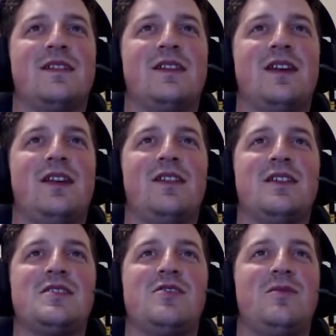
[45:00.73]
Yeah,
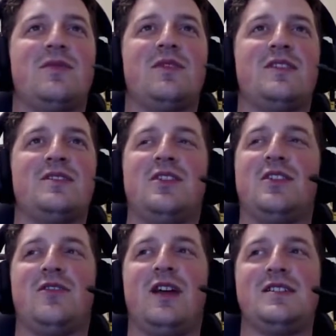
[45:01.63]
there's not a
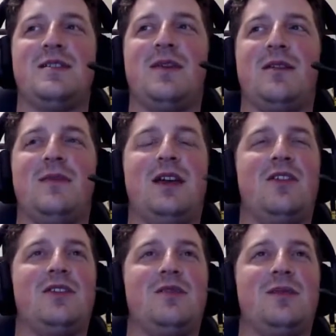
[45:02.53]
crazy amount of meat
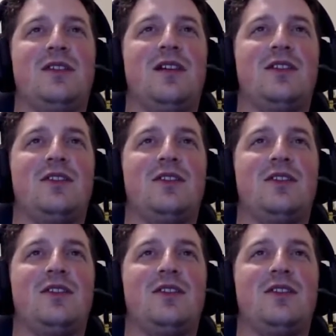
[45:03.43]
on them, and I